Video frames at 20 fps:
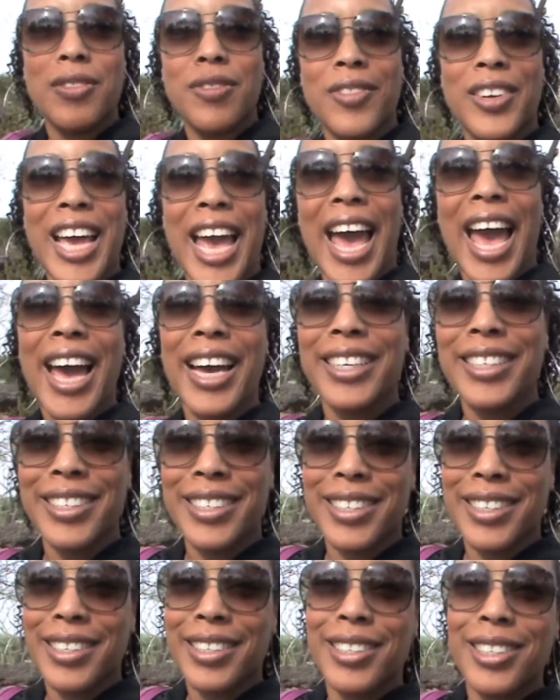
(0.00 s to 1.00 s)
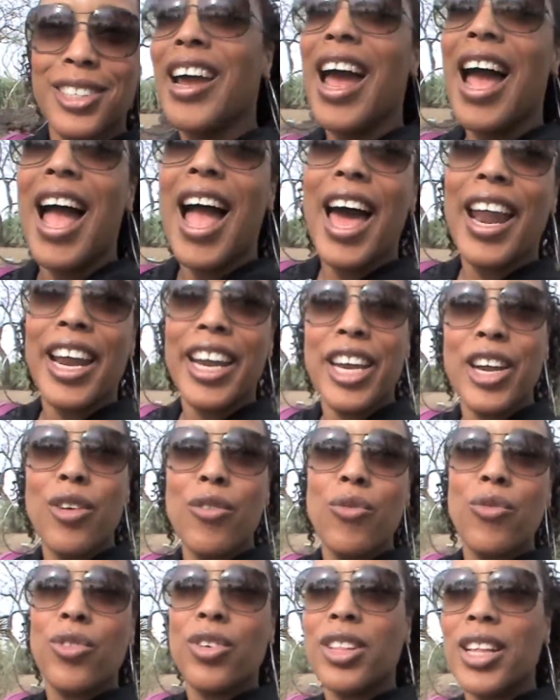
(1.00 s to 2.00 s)
of cactuses, and I
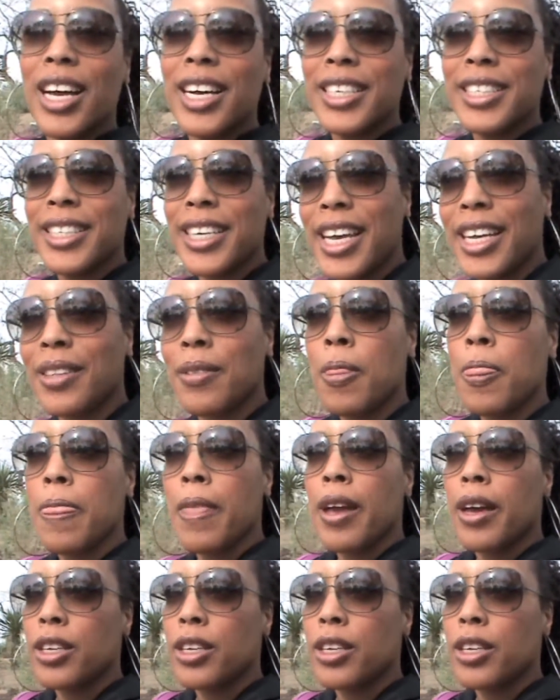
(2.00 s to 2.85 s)
didn't realize that